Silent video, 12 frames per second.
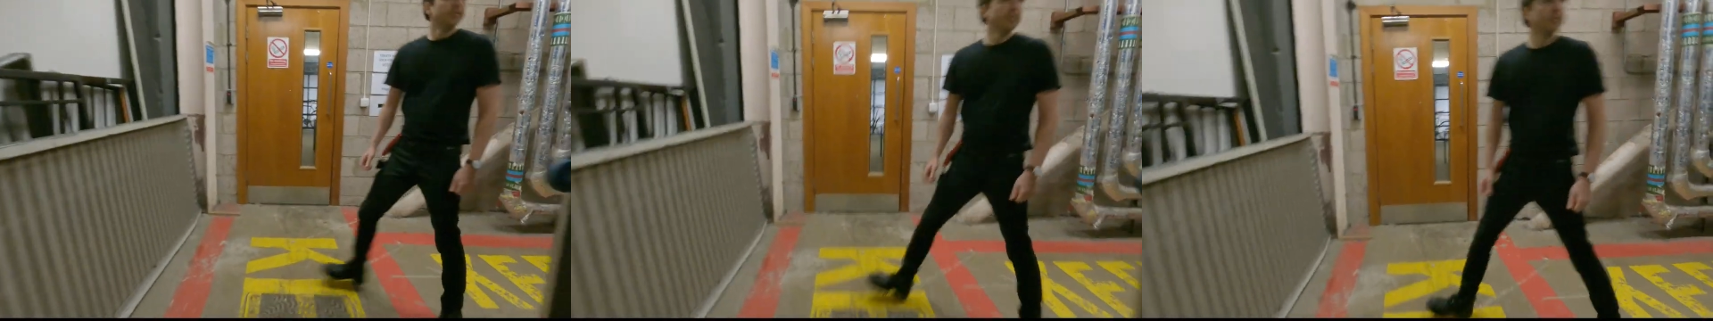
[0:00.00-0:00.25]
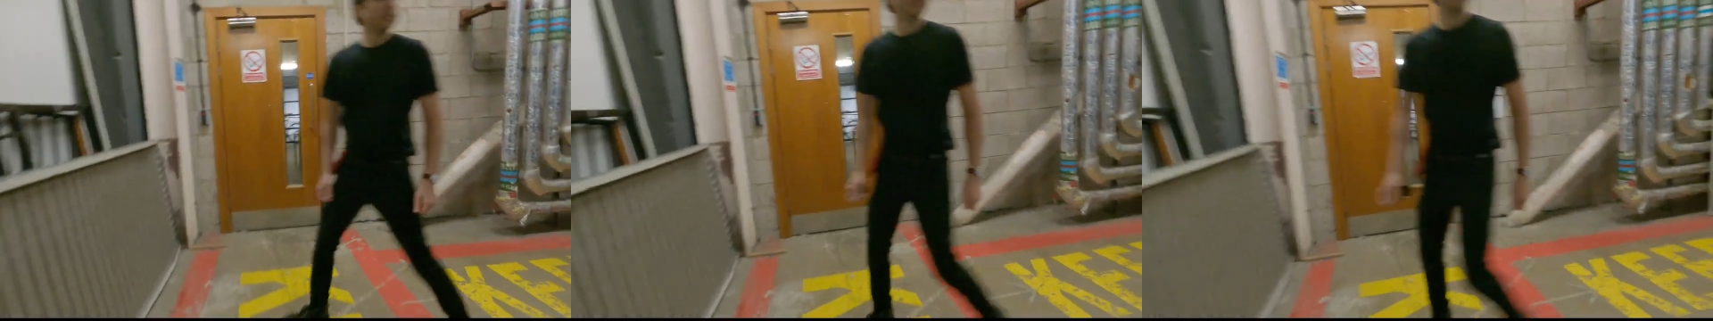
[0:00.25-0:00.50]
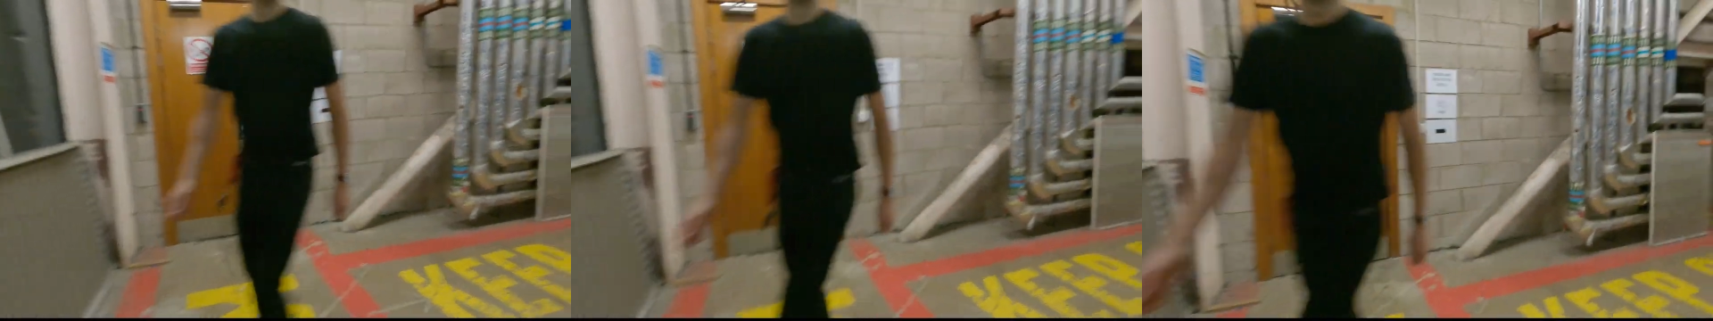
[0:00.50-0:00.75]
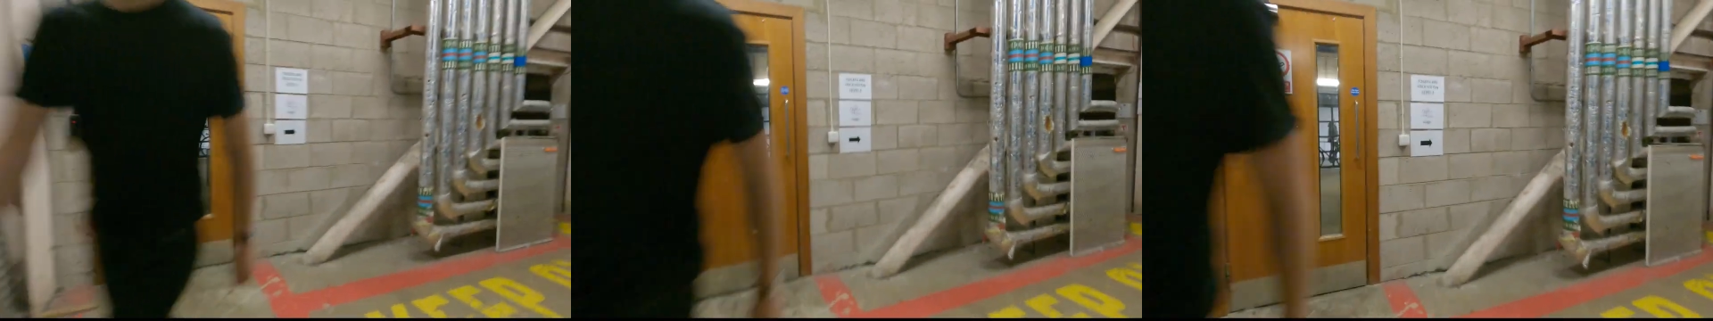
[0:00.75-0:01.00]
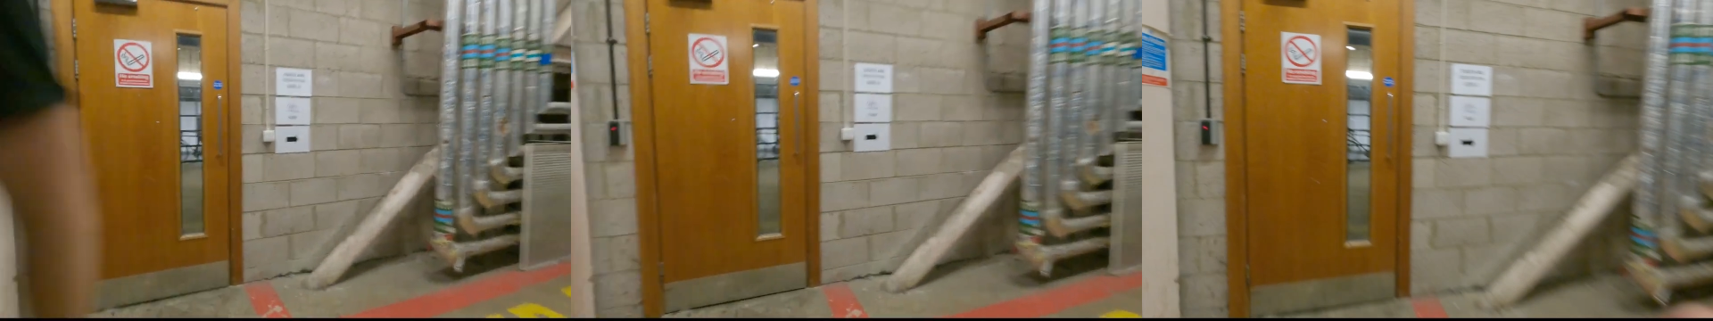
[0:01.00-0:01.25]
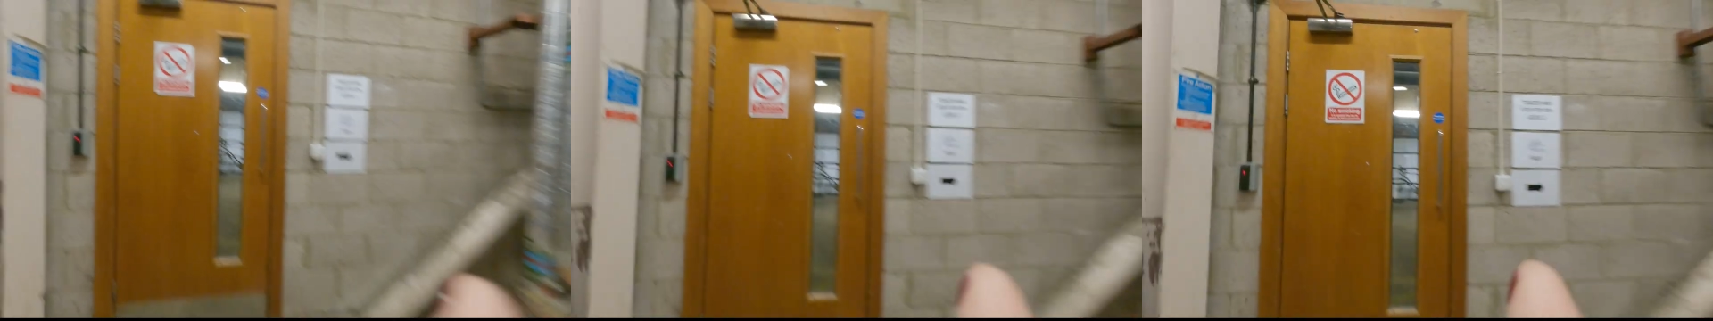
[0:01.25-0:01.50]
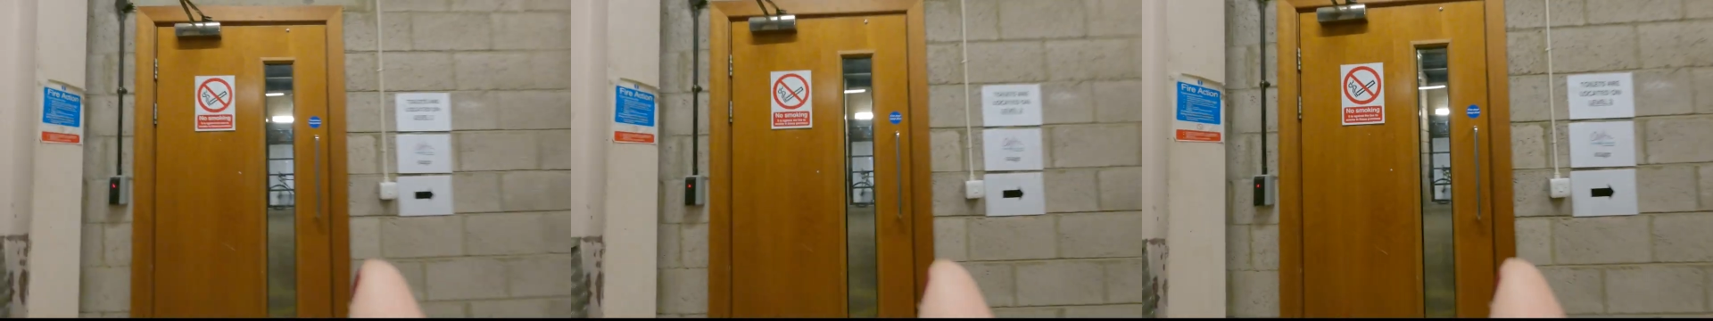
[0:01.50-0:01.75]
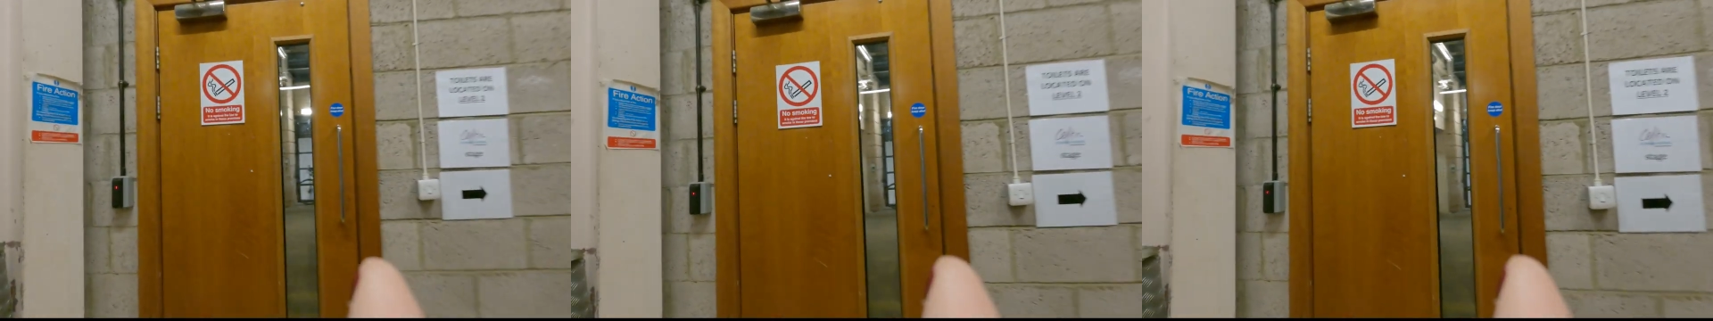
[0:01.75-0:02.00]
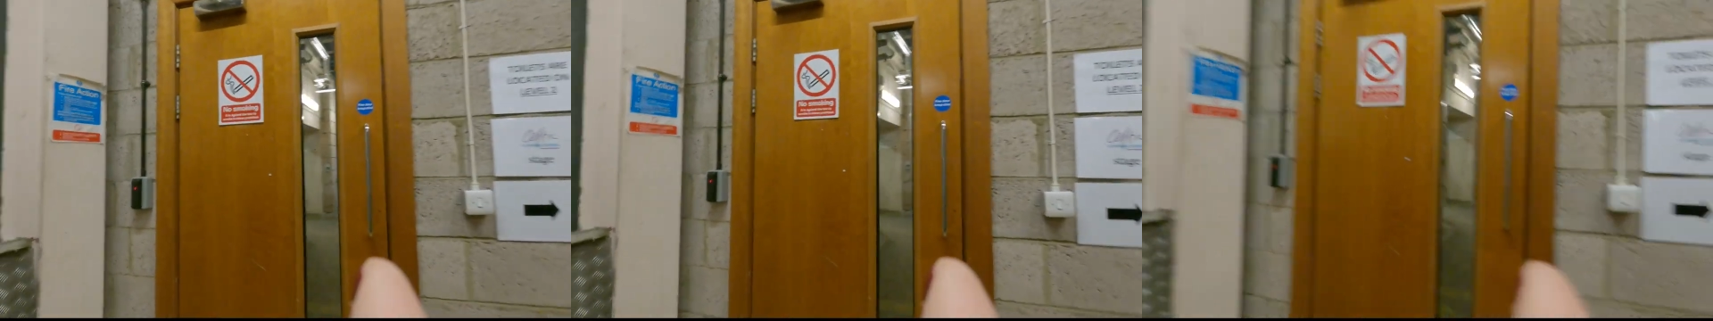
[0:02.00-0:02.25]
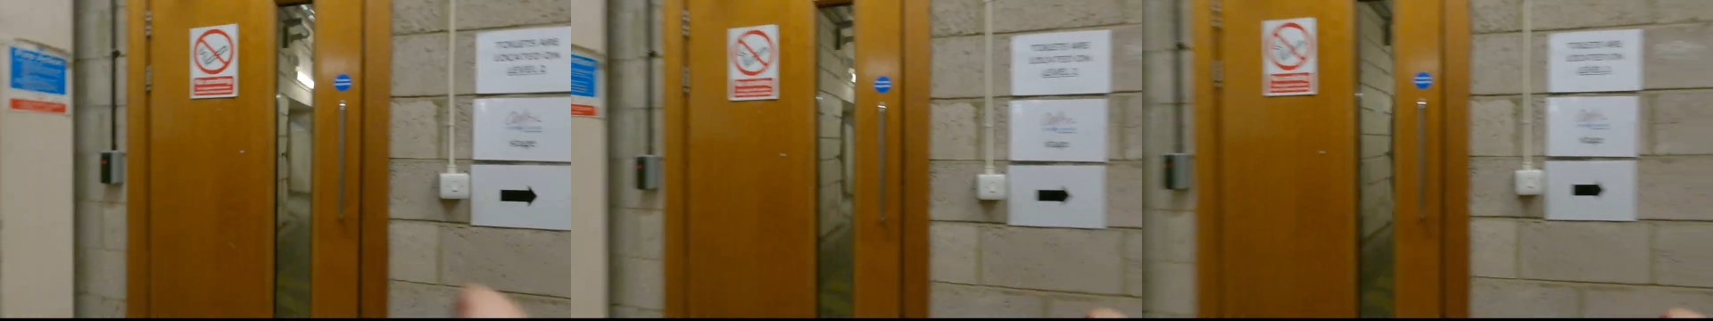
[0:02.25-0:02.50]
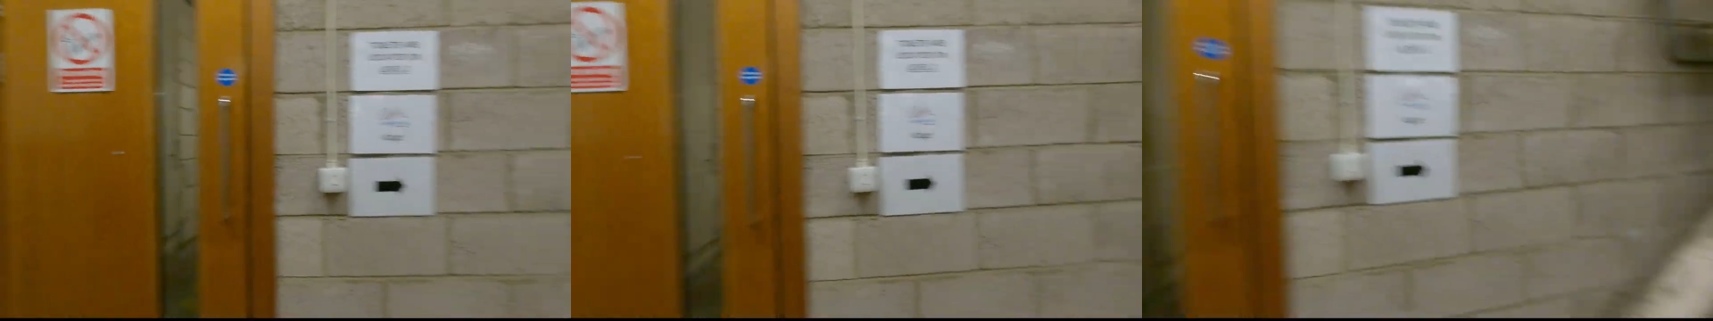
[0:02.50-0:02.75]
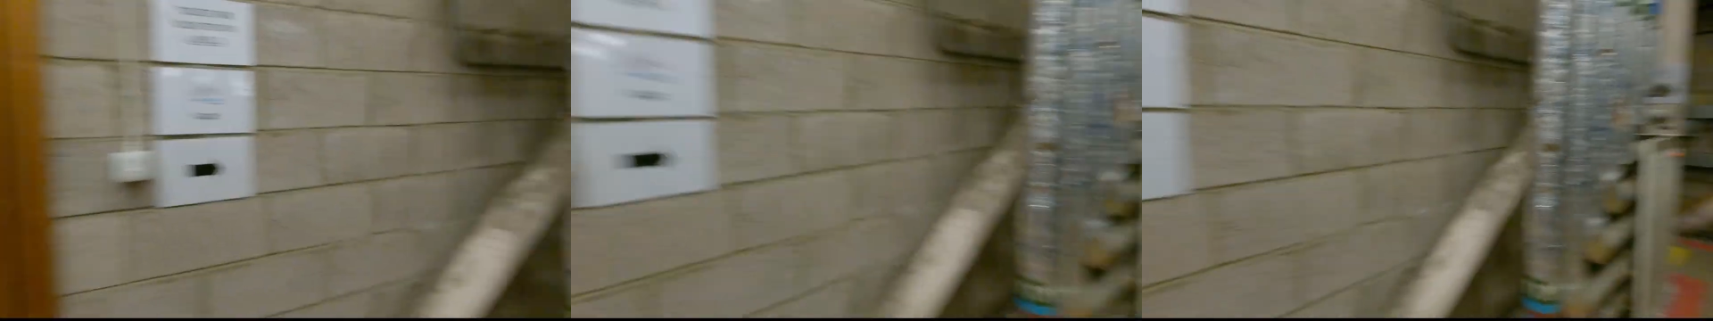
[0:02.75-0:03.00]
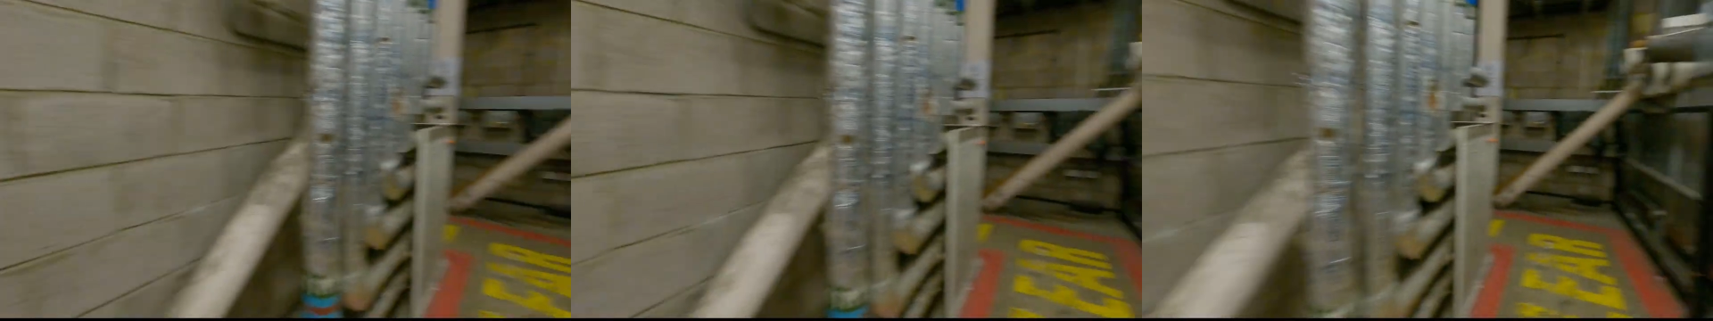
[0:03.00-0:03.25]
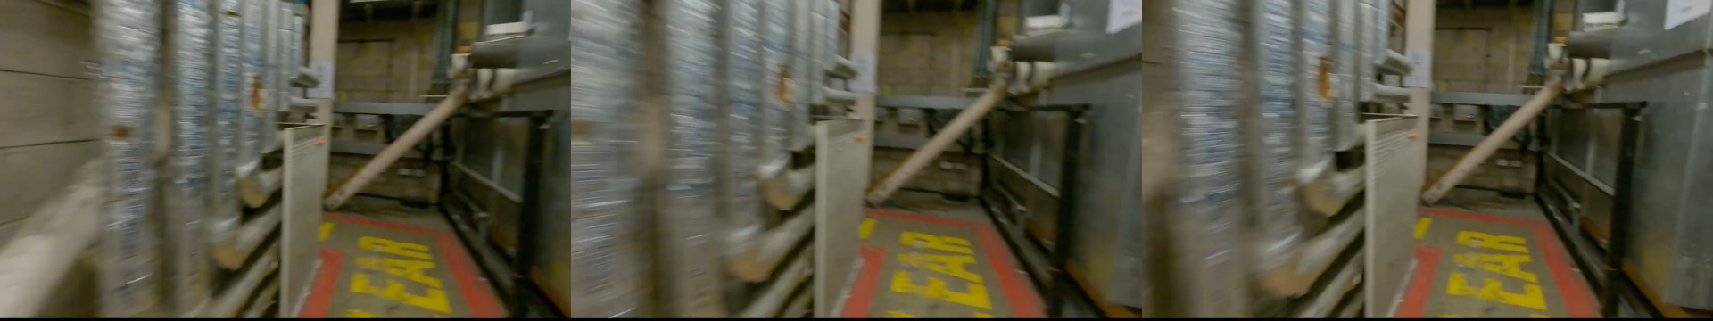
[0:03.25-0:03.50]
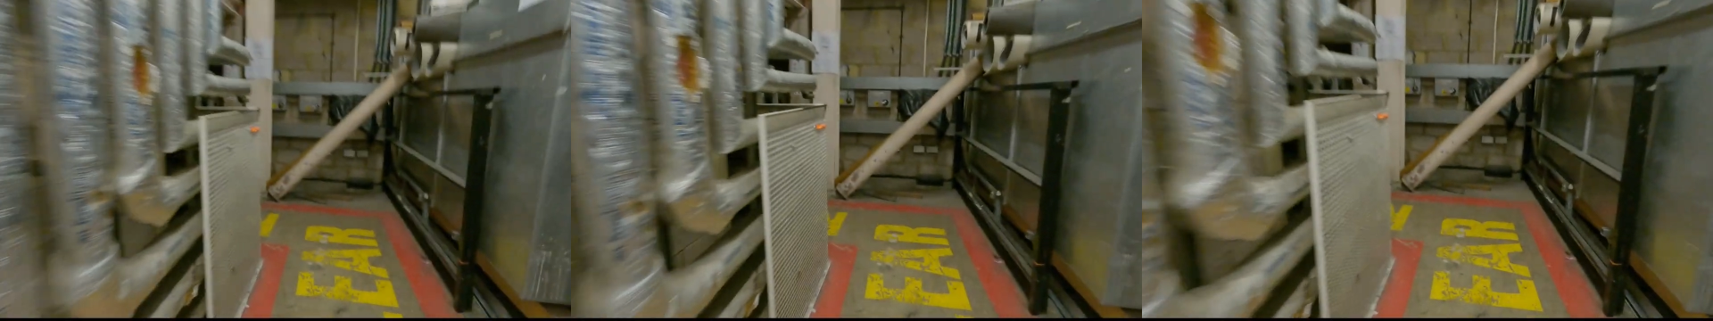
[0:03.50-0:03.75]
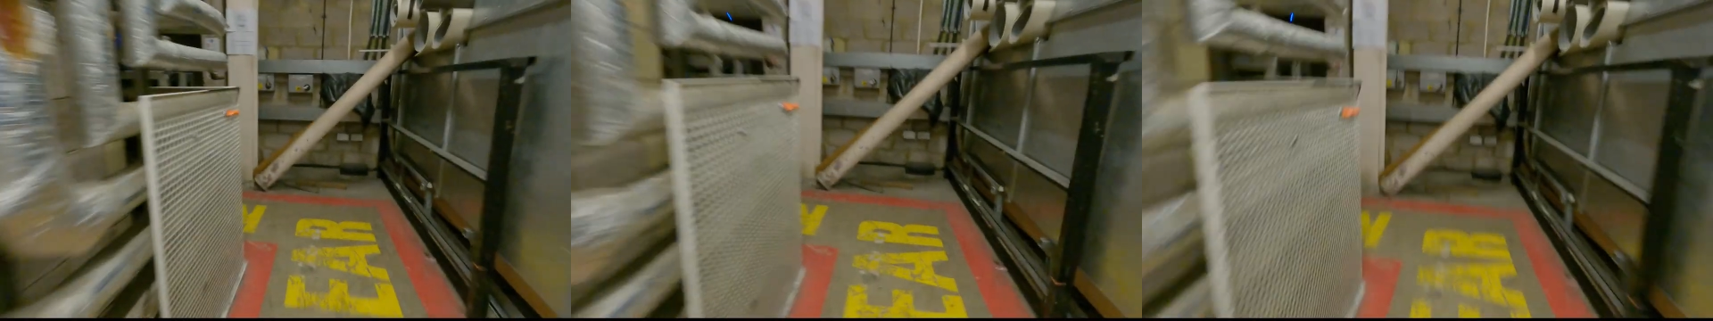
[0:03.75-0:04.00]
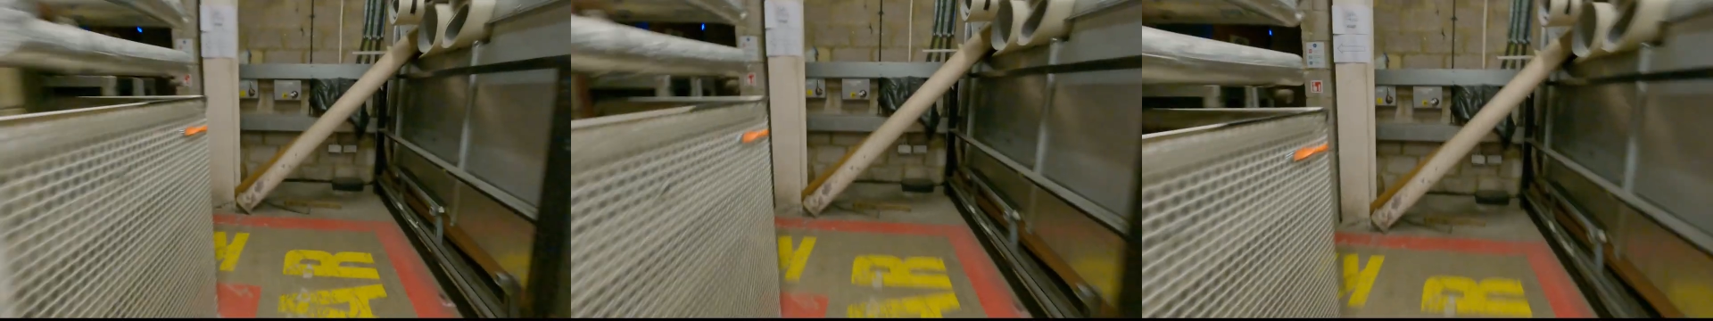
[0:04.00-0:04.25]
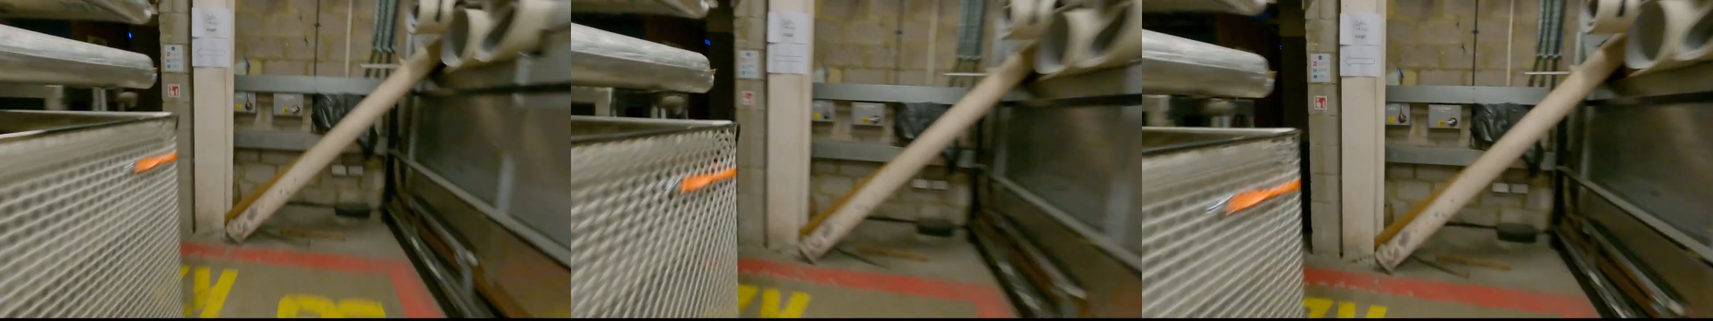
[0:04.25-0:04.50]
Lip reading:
[unreadable: no face in view]